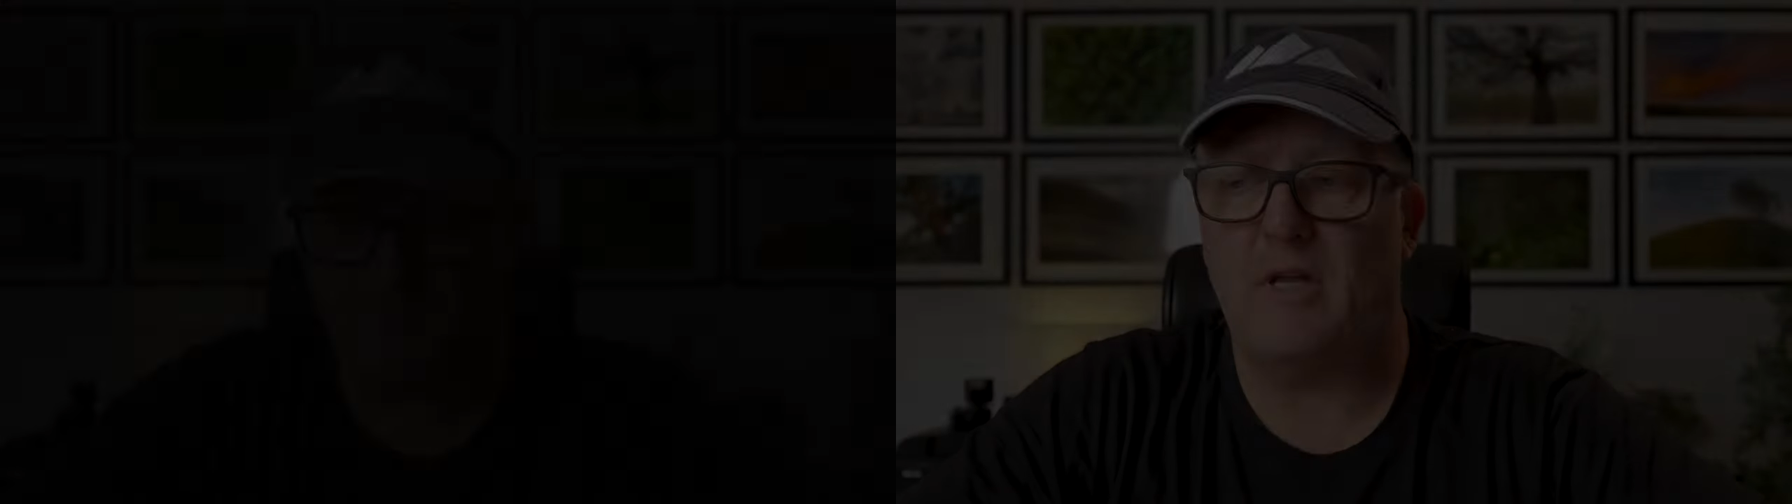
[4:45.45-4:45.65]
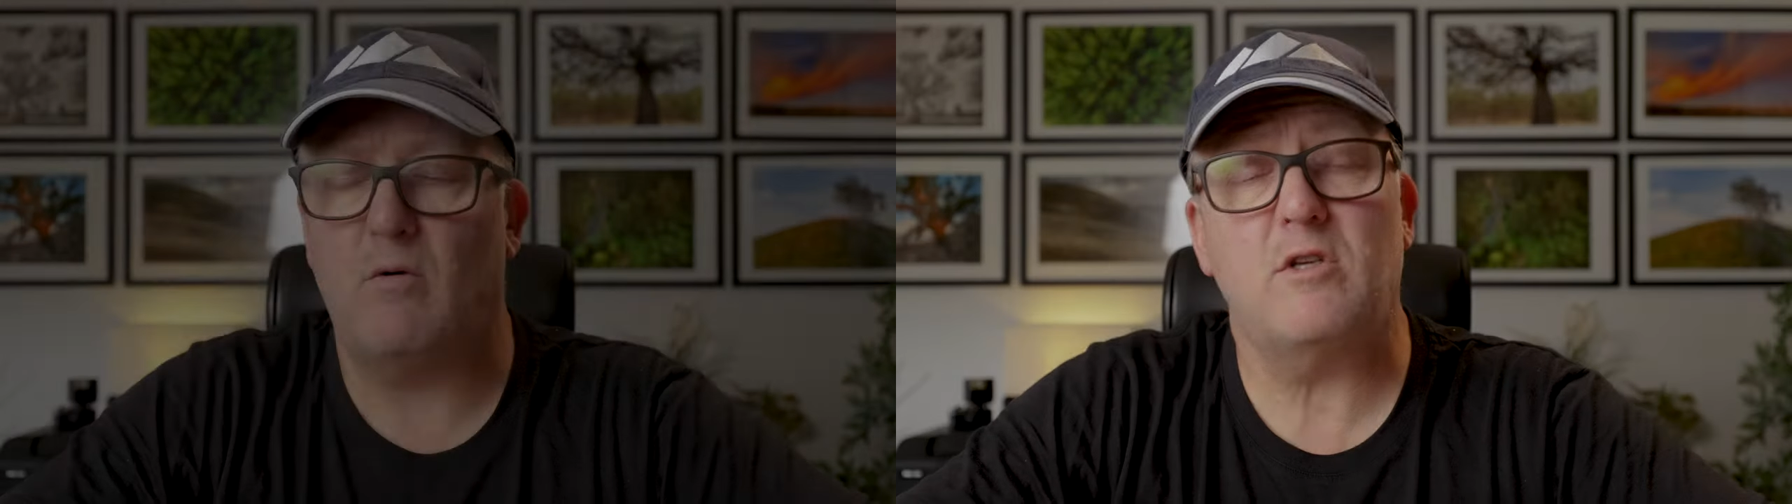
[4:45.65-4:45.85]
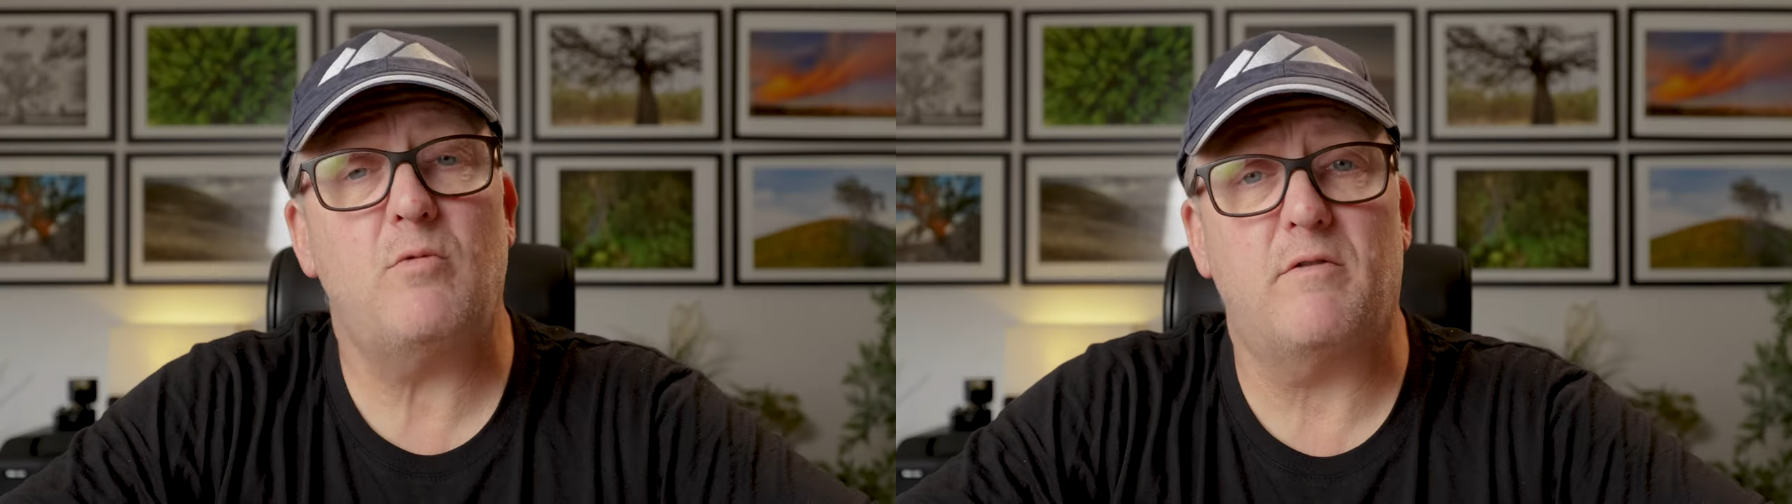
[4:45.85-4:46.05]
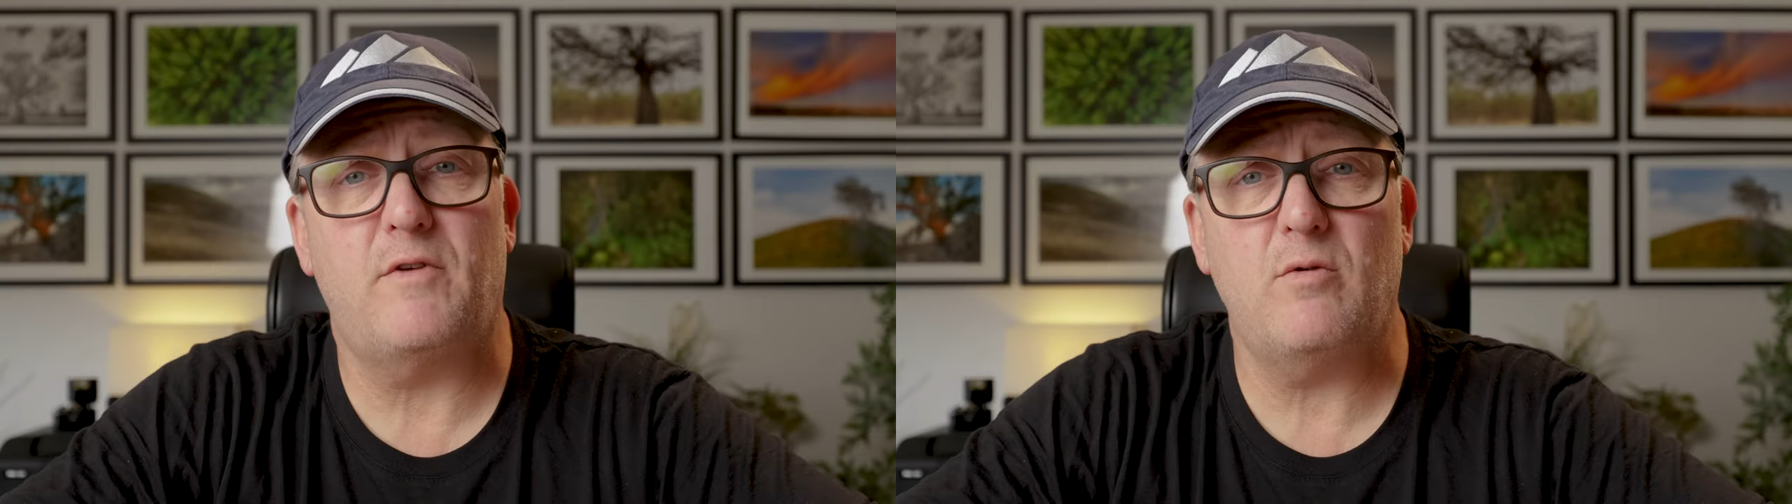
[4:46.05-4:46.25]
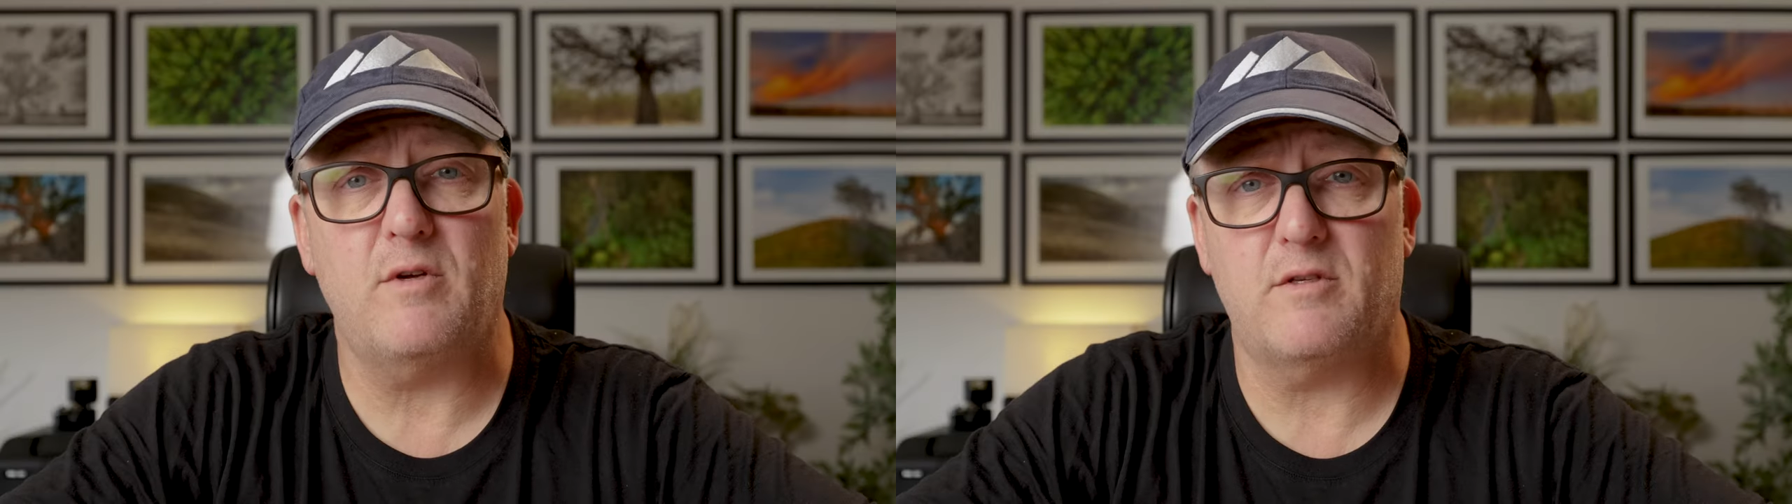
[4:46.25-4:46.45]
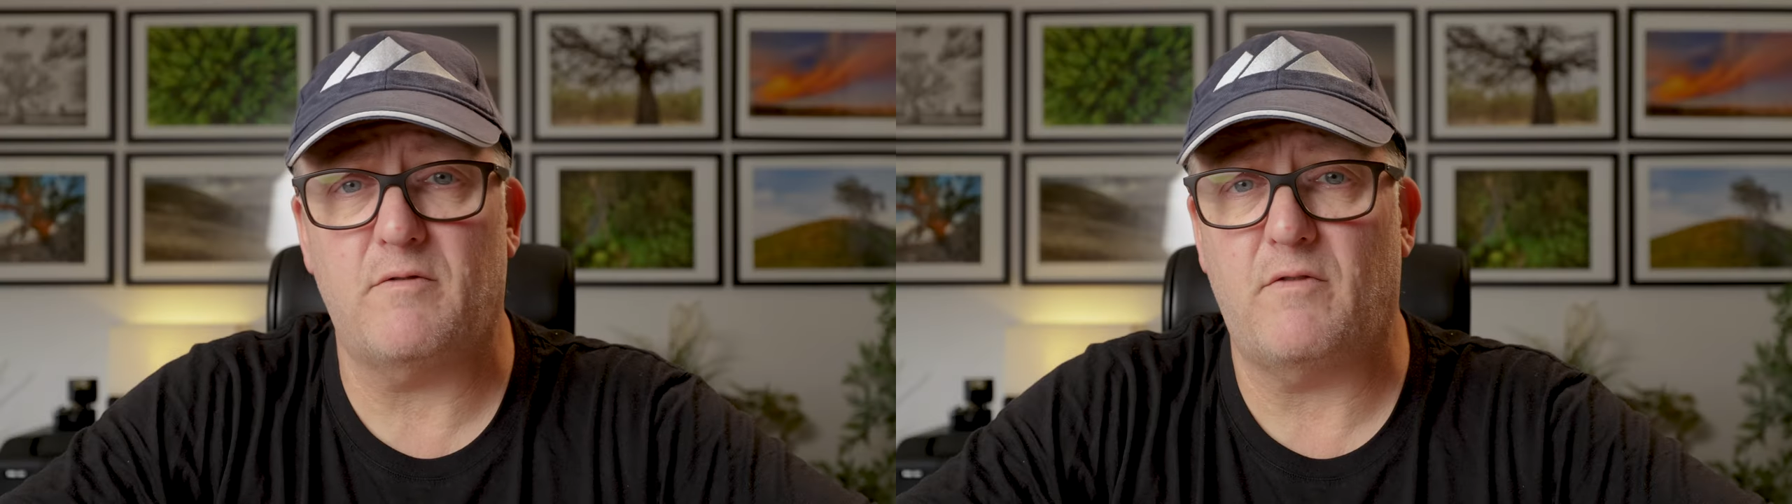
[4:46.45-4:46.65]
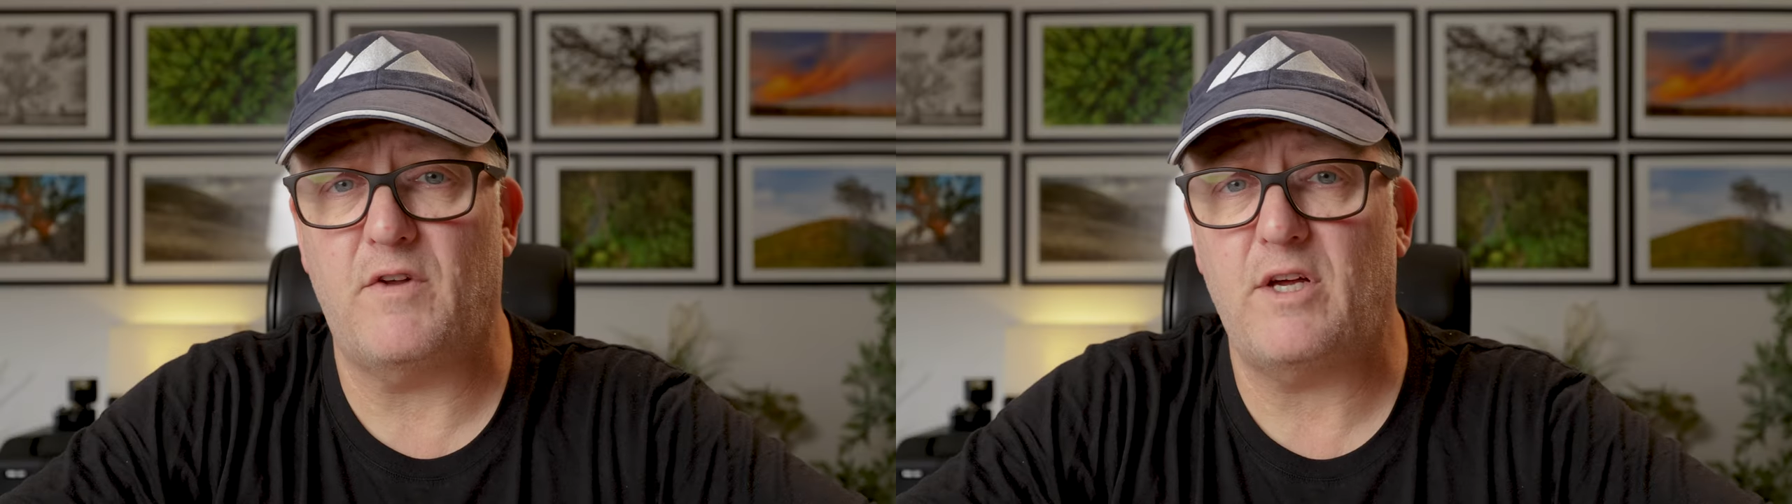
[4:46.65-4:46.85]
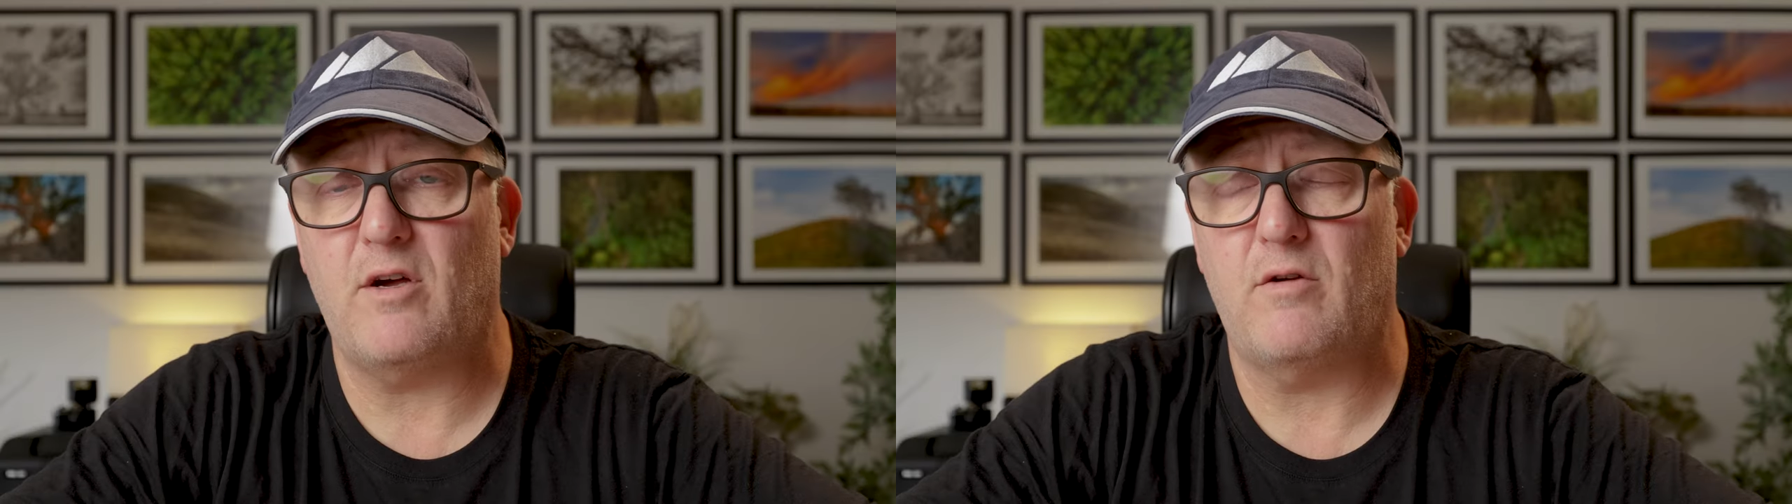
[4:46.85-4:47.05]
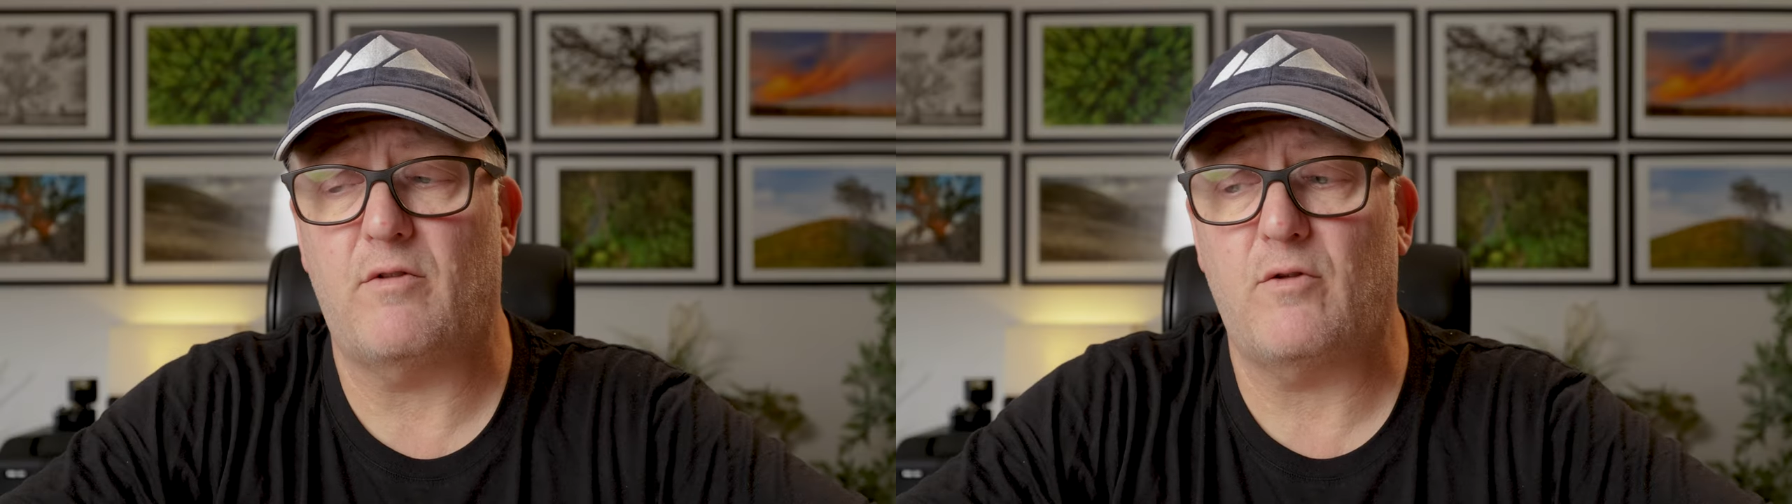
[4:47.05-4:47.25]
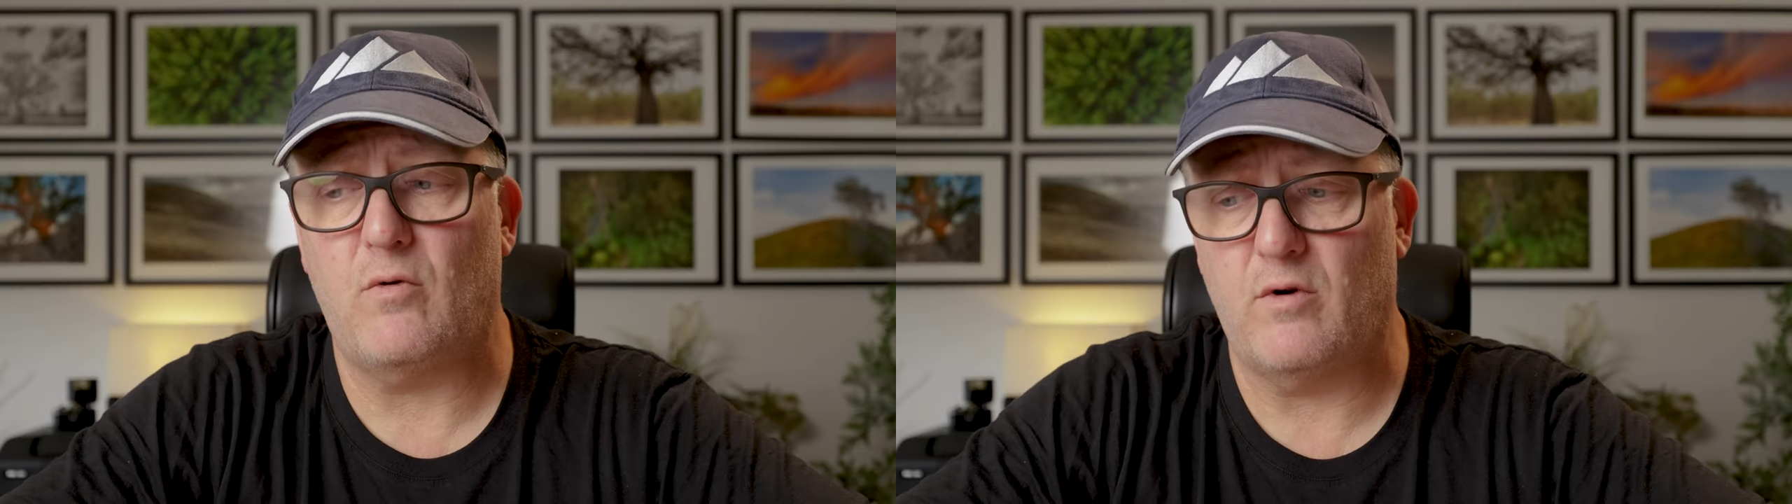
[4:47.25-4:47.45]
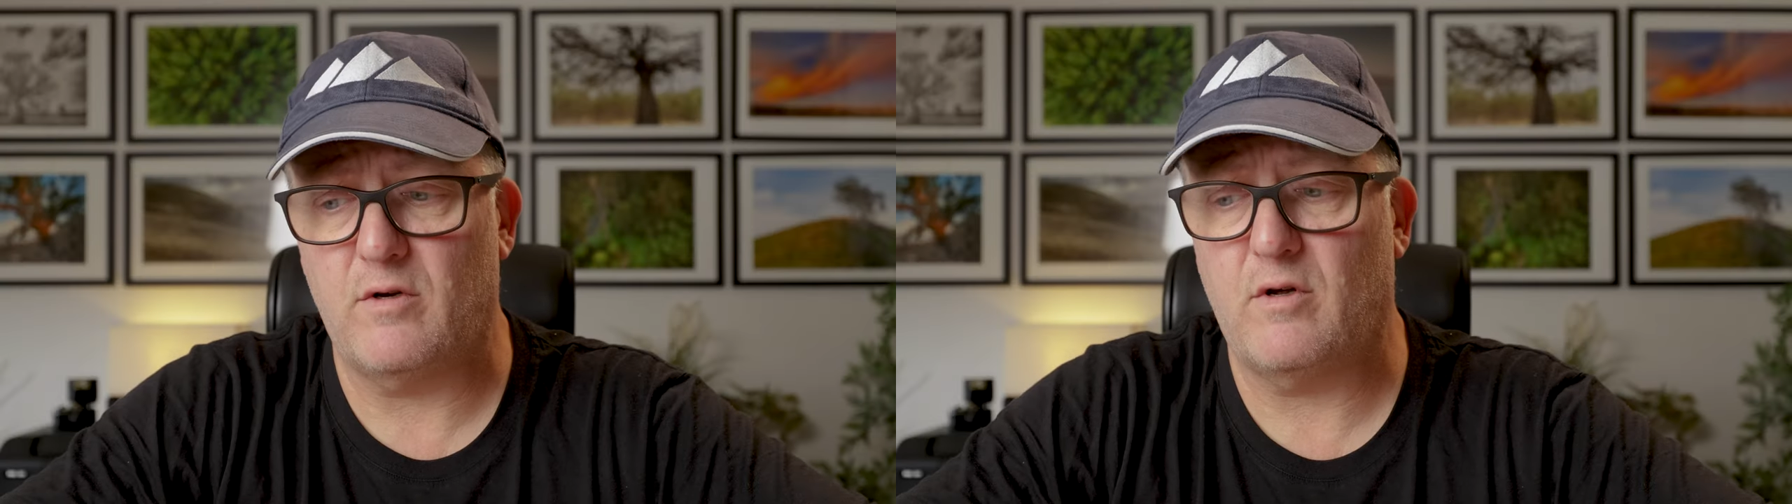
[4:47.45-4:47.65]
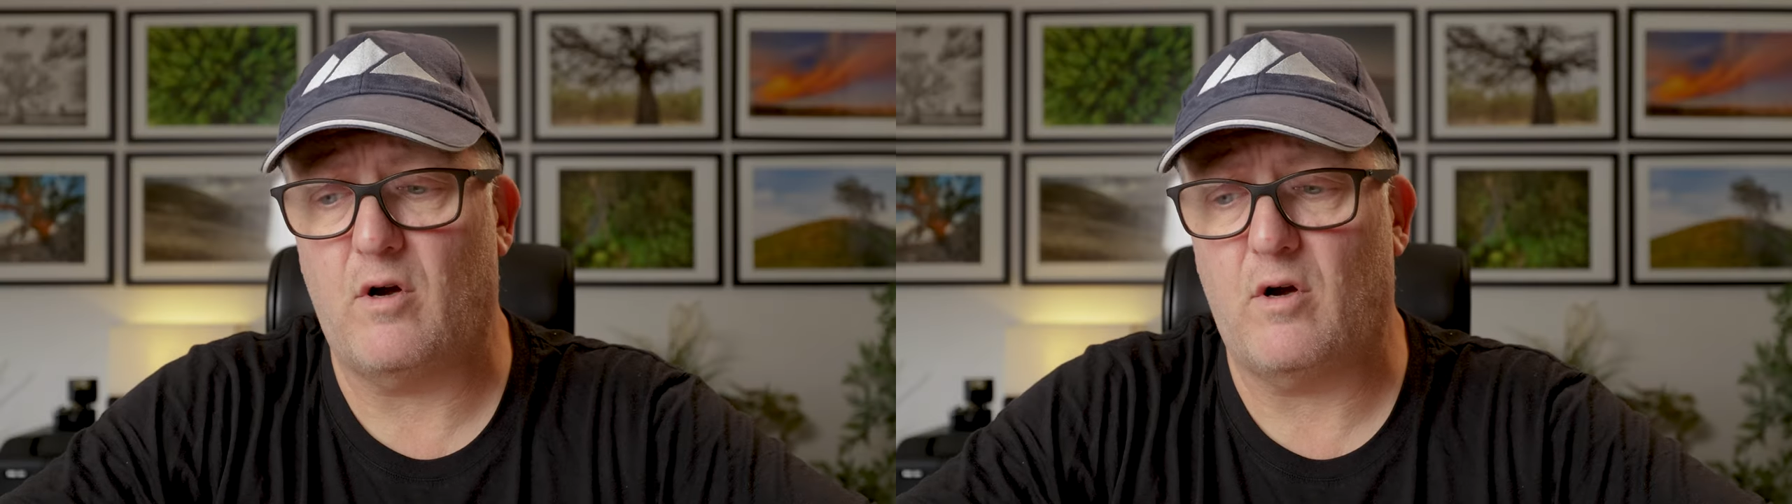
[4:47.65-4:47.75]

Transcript: Now, onto what viewers of the video thought